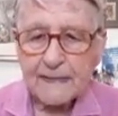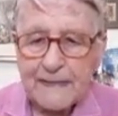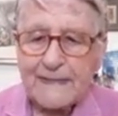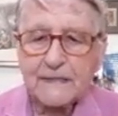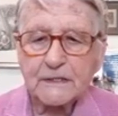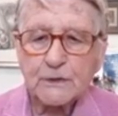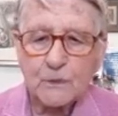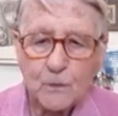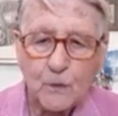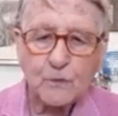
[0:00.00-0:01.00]

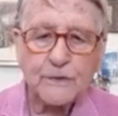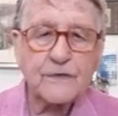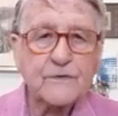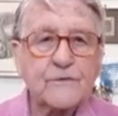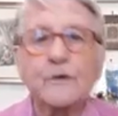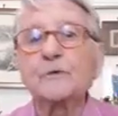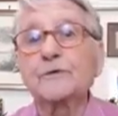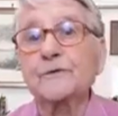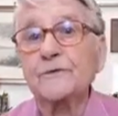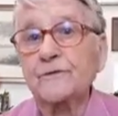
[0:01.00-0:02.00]
heal wounded
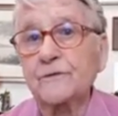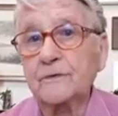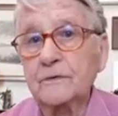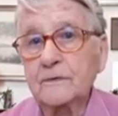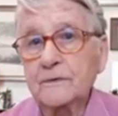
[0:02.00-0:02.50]
soldiers.